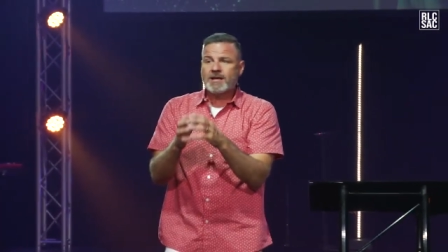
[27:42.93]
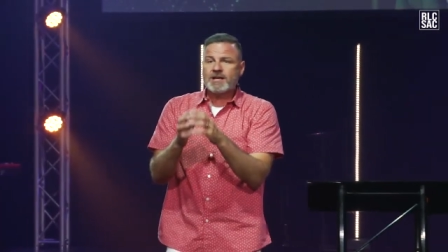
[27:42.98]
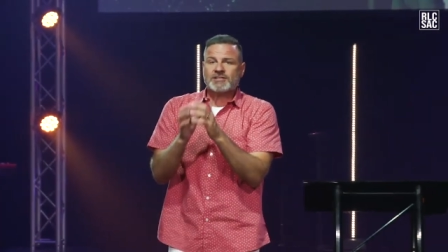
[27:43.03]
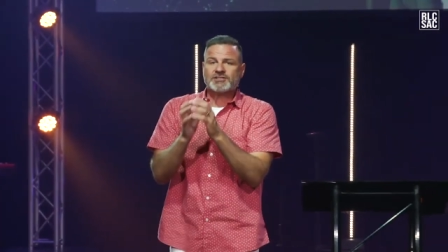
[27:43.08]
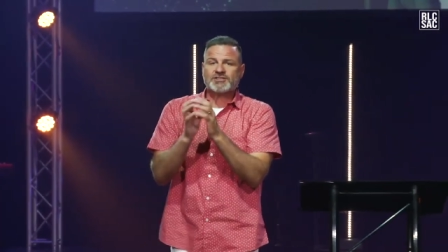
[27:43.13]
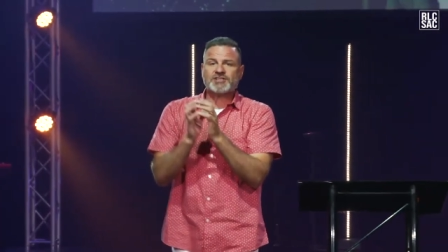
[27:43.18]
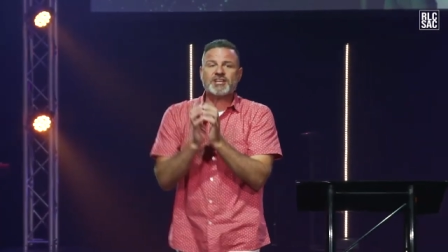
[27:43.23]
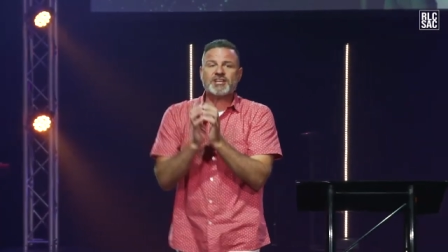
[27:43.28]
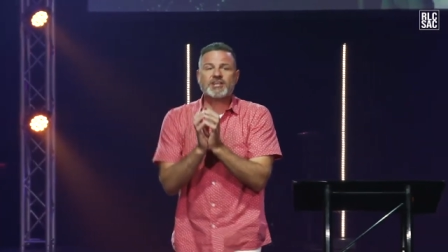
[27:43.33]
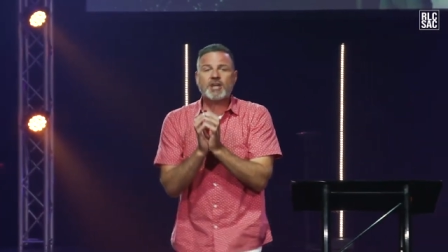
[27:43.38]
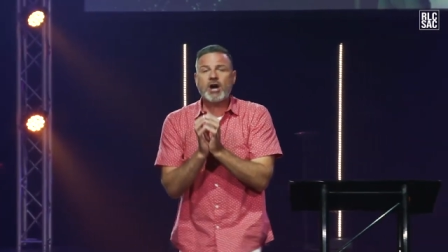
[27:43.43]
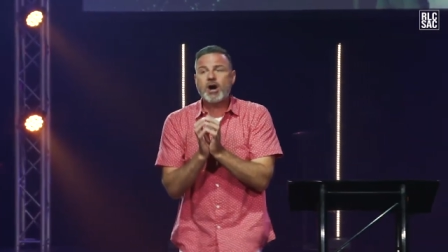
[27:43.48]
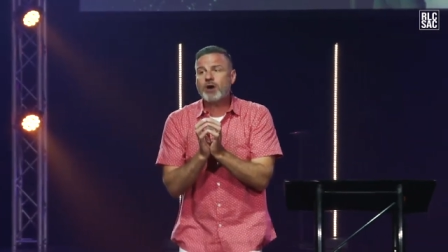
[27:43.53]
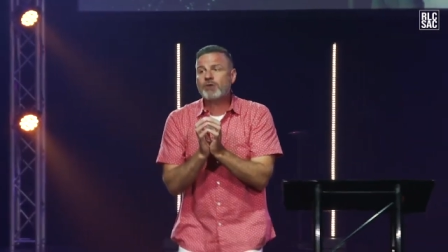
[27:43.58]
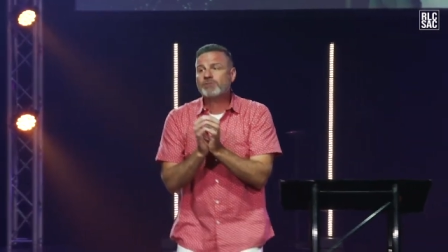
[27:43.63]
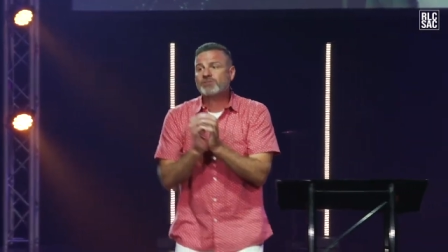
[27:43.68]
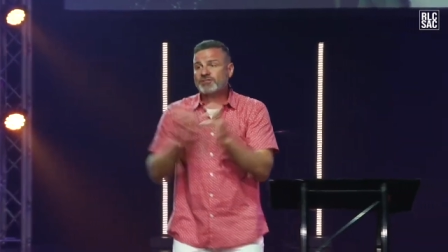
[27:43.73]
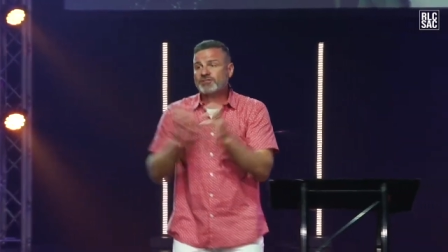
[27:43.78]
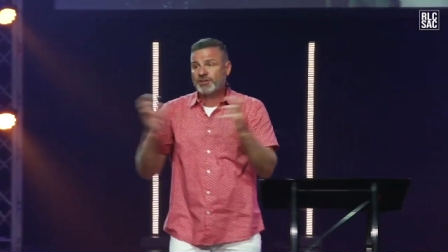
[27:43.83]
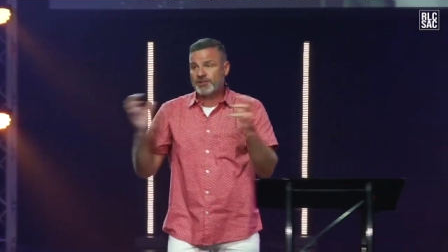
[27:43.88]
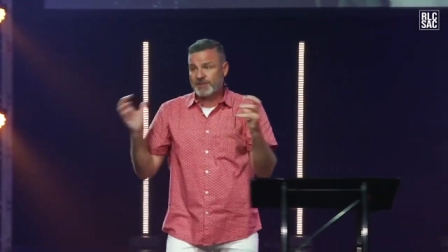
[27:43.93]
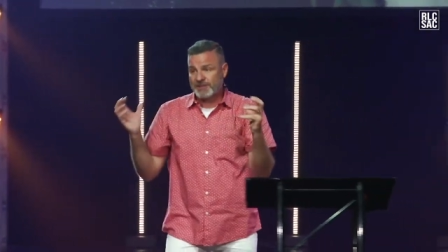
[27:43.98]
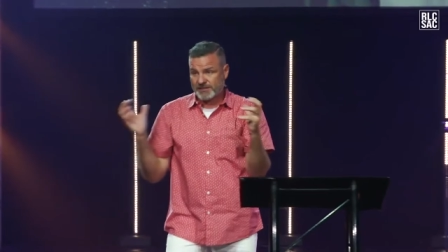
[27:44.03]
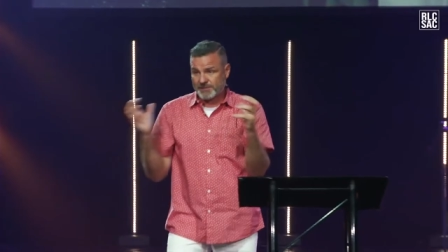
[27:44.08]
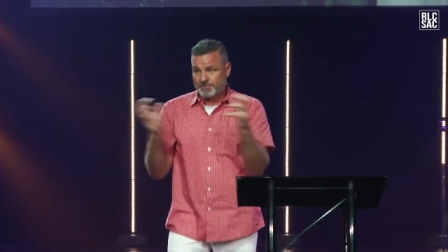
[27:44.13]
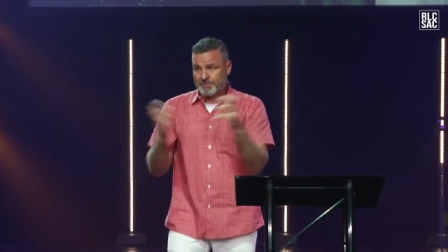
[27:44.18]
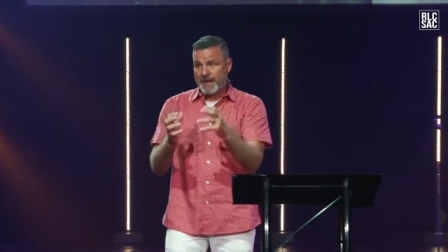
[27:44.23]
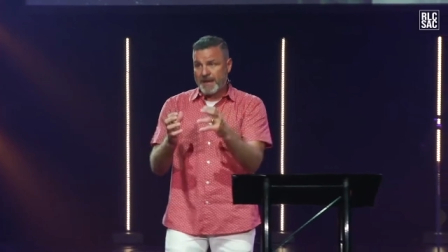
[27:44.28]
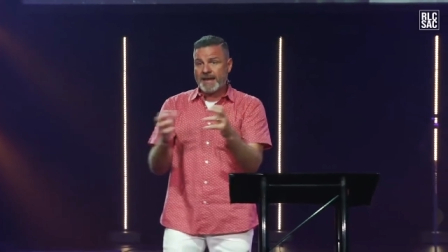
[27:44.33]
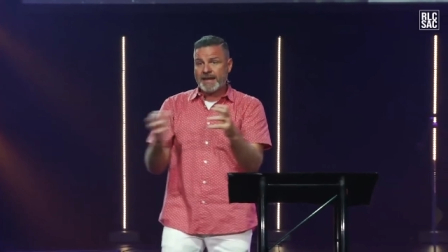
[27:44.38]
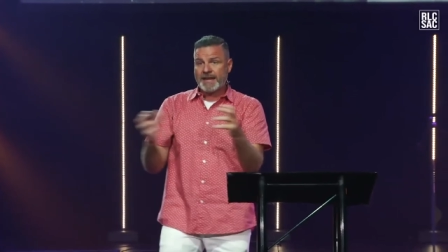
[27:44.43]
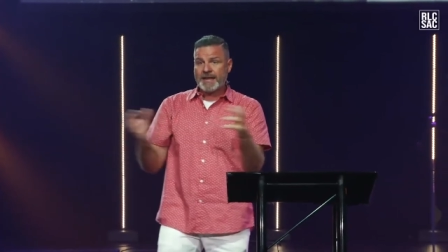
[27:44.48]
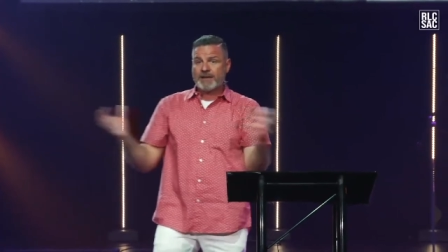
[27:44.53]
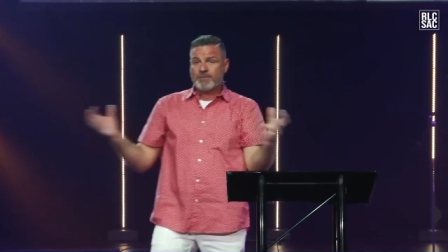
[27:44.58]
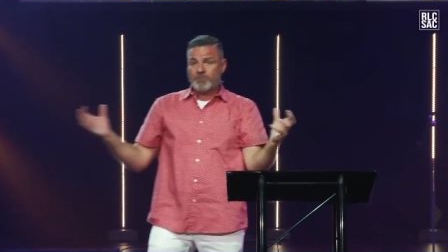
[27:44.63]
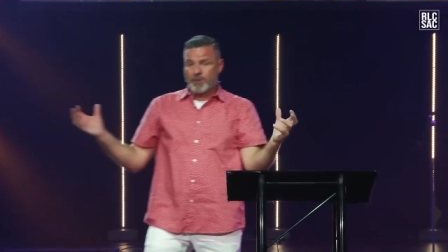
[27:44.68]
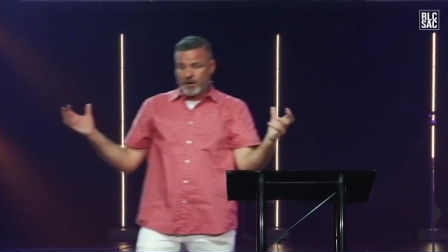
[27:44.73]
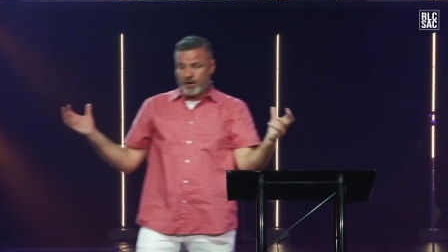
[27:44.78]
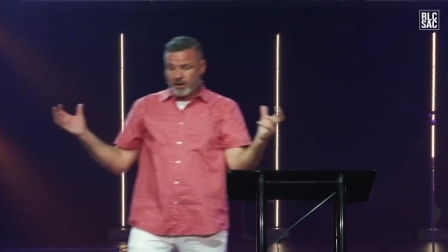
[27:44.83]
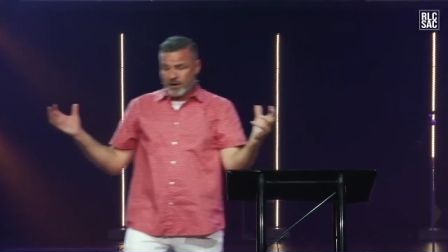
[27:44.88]
She goes to this
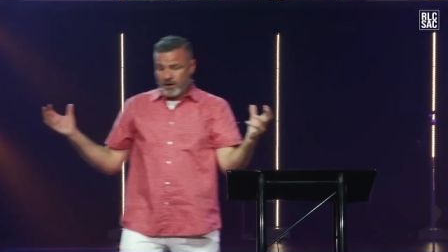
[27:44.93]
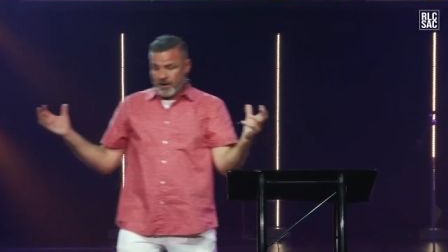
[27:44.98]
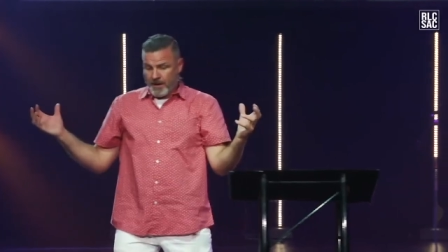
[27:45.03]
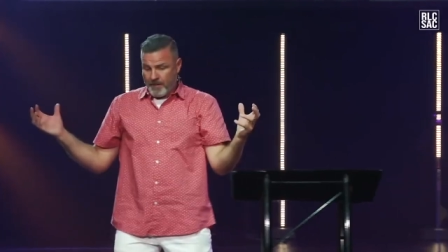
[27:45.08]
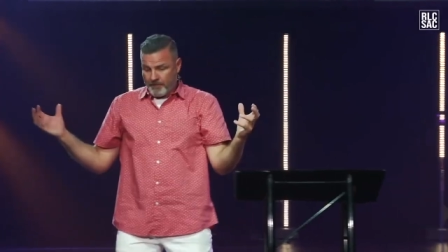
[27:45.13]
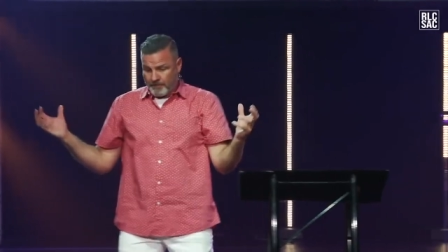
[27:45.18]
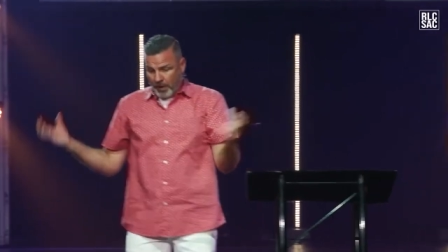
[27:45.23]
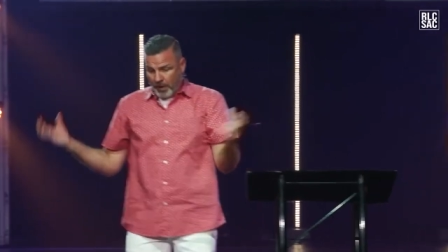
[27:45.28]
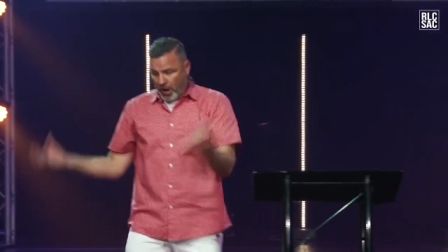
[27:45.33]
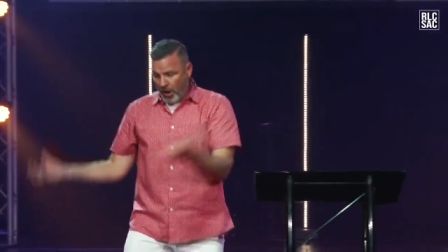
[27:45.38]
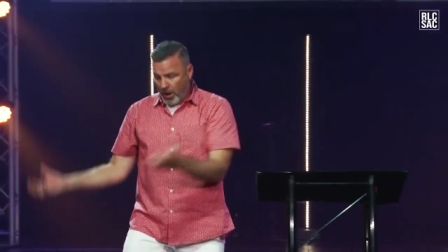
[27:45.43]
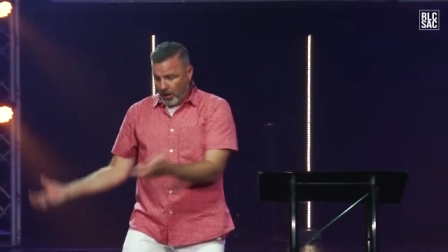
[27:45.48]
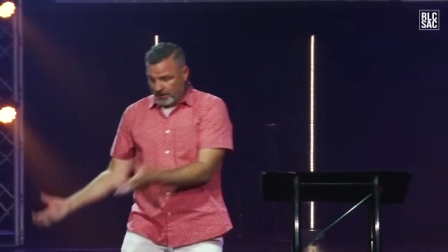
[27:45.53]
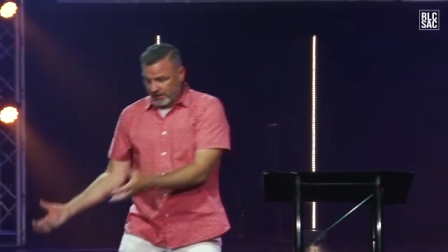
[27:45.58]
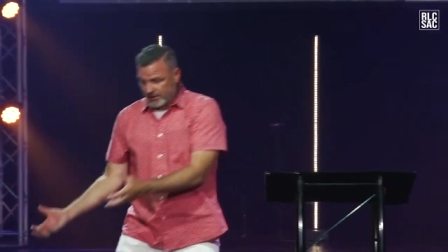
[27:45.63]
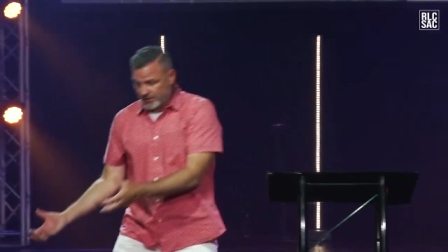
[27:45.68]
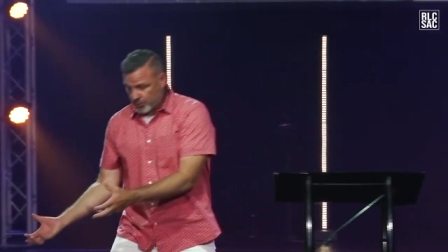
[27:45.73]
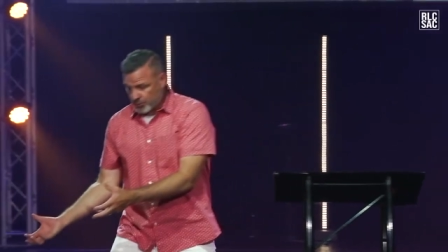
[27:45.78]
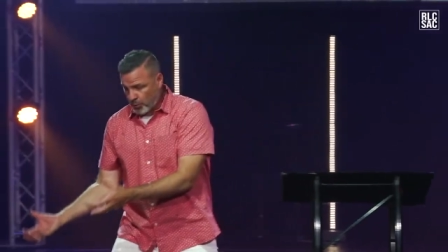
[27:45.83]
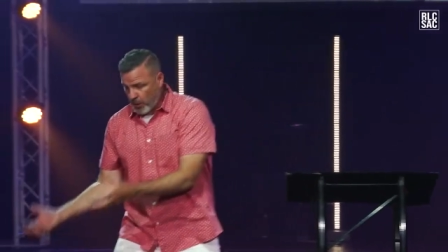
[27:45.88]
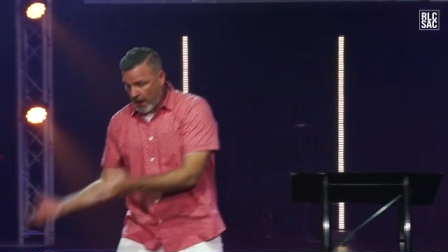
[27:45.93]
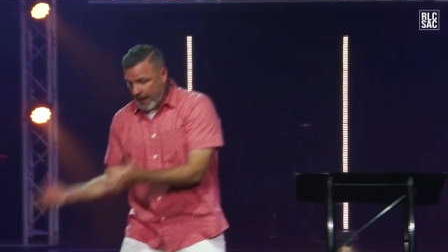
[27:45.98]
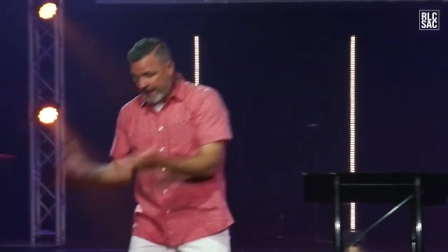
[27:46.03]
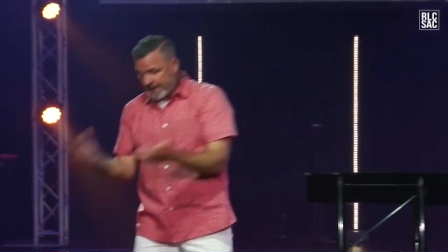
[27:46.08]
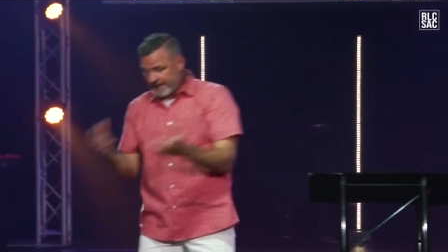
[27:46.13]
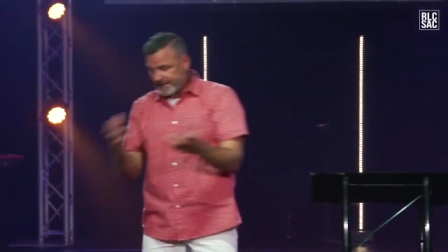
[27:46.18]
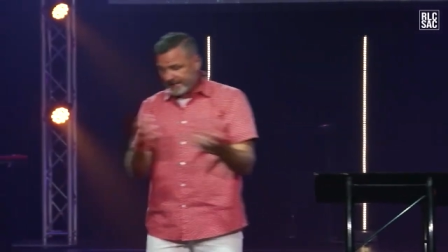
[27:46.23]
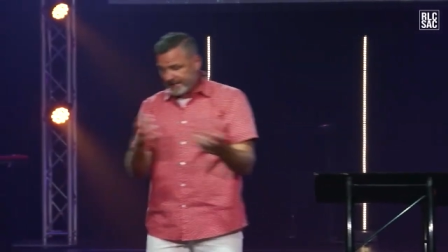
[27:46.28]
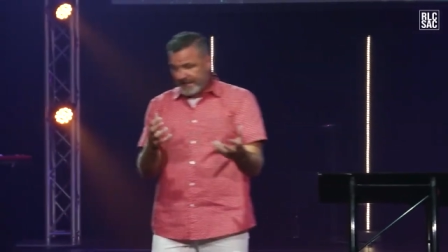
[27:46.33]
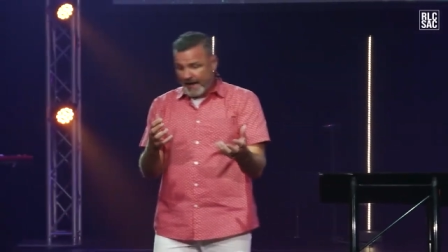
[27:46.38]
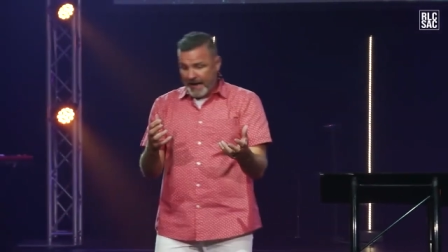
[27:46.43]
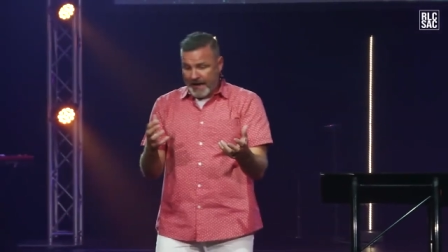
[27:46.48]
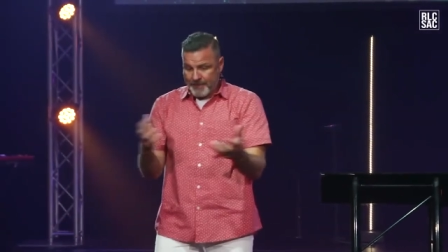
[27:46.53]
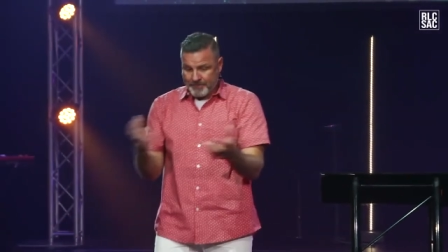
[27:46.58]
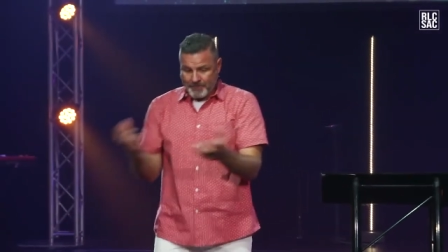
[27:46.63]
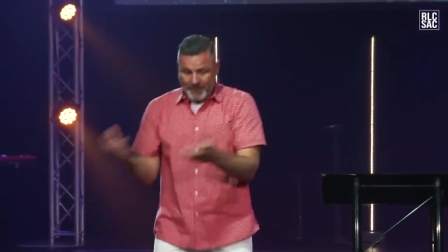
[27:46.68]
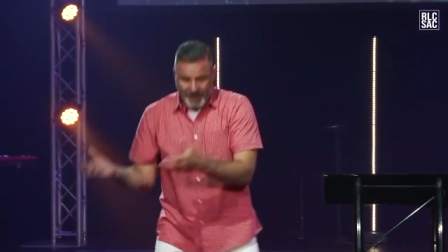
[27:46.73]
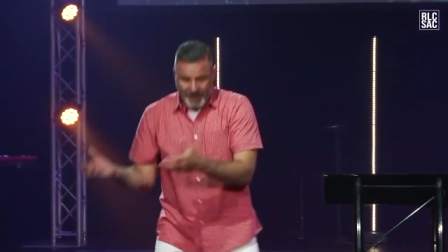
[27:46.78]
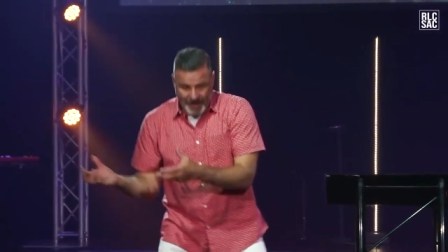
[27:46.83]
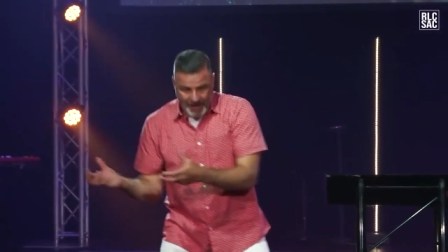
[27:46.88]
meeting where Paul is raised up.